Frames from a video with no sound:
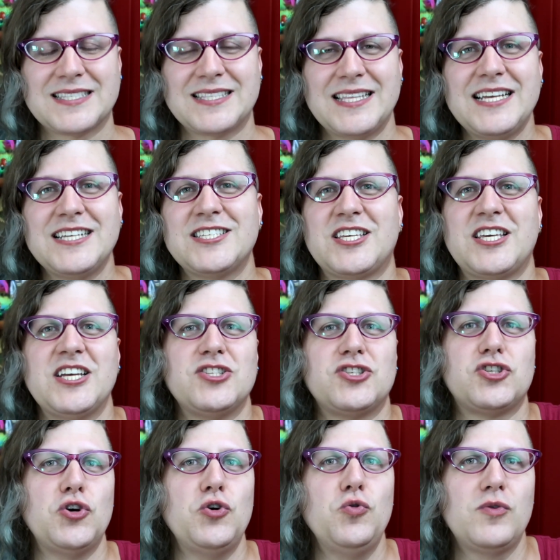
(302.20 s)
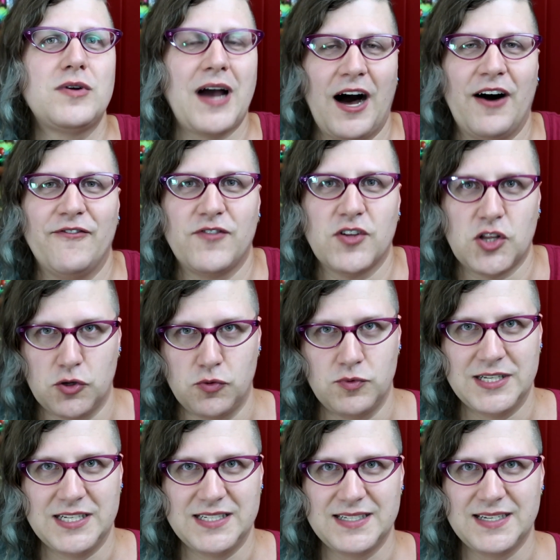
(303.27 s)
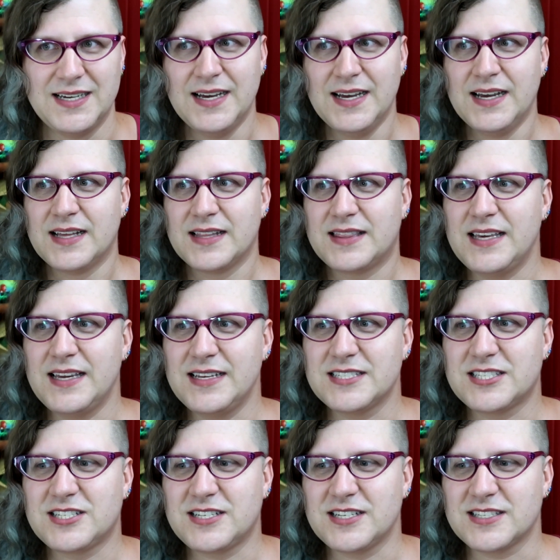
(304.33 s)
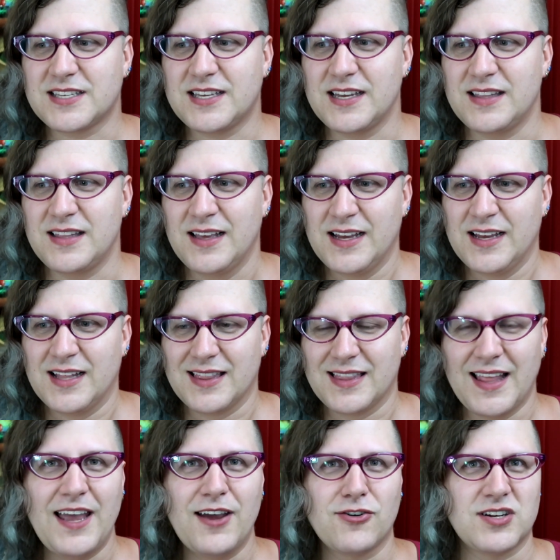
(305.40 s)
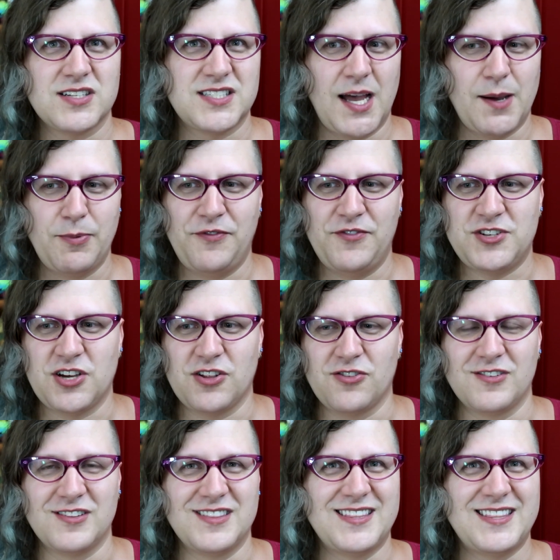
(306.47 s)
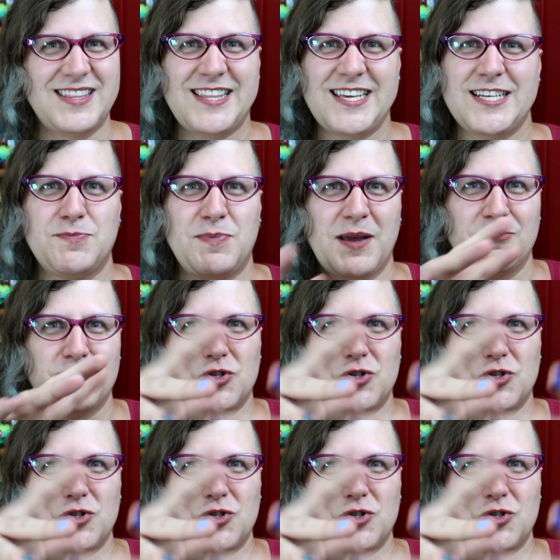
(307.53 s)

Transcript: things get too convoluted. Things just get layered on top of each other and things become